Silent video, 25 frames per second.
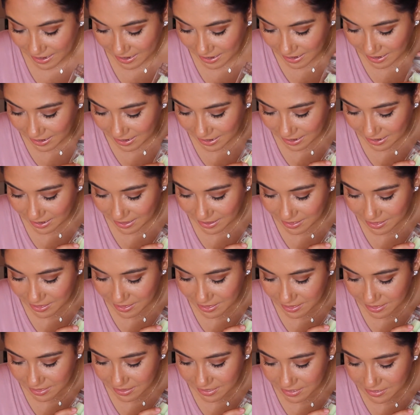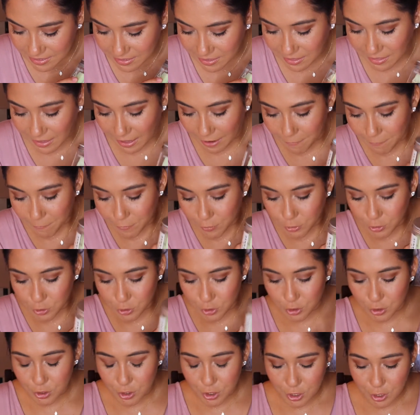And these delightful
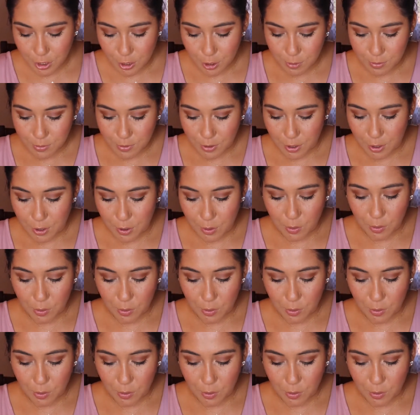sugar cubes are a